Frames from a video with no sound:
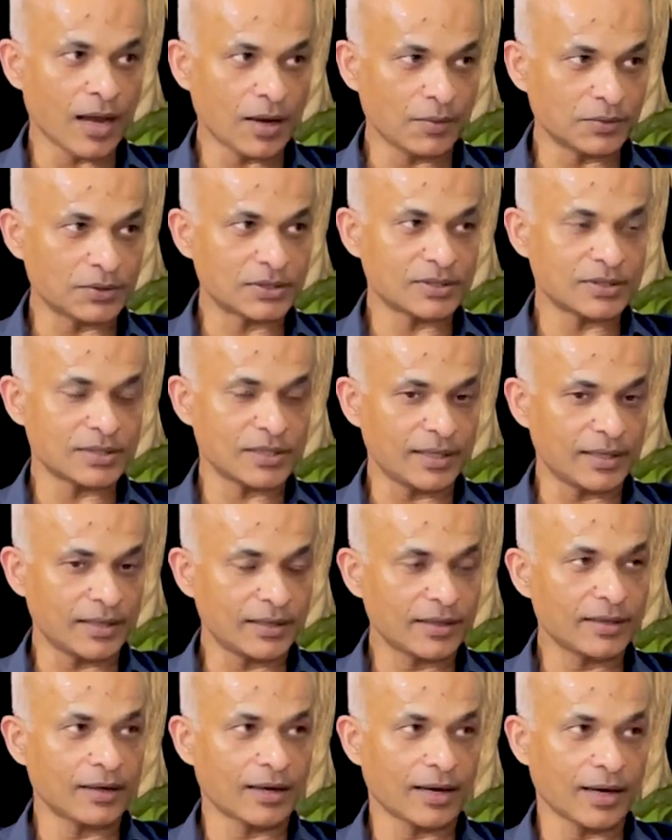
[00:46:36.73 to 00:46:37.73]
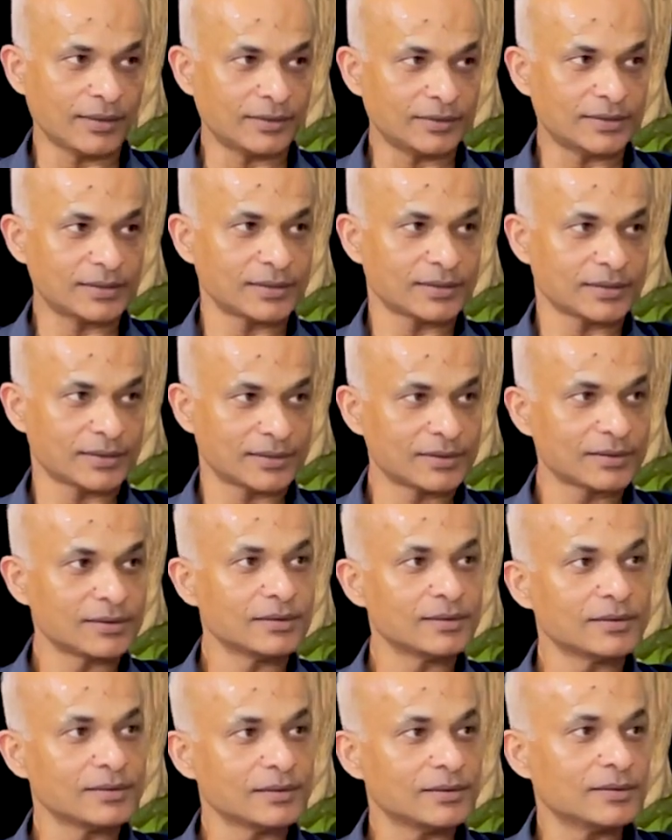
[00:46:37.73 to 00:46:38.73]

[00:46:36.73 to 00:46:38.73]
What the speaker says: I would say, had just